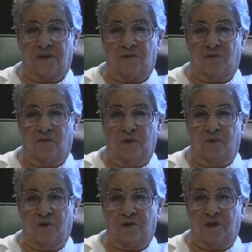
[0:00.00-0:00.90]
Well, we
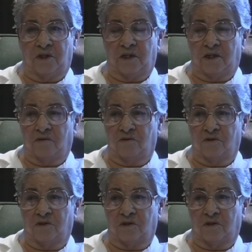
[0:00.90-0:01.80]
worked ten
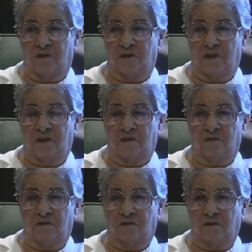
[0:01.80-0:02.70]
hours a day
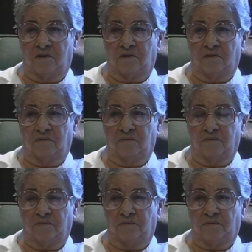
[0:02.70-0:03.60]
till uh,
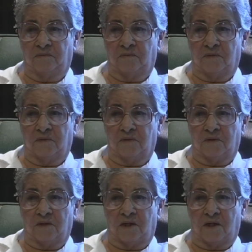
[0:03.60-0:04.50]

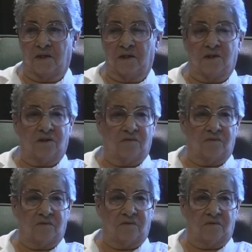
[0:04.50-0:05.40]
I guess
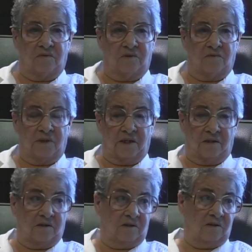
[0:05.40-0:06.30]
to
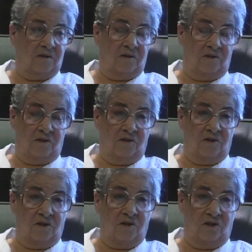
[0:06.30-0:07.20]
my uh,
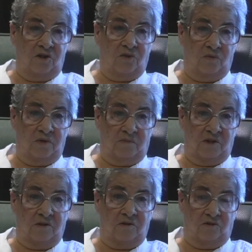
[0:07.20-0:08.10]
youngest son. You know, when
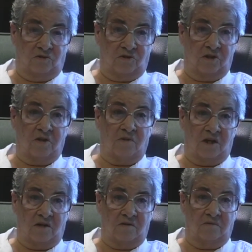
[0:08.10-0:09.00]
my children come
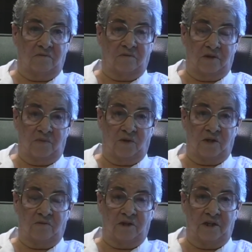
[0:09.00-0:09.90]
along, they went
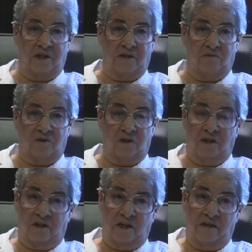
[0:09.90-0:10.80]
on eight hours.
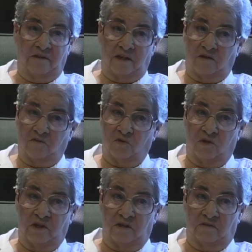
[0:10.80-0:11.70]
Now they on
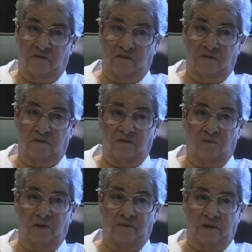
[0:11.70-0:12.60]
12, hmm.
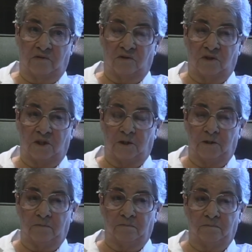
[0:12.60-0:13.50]
12 hours a day.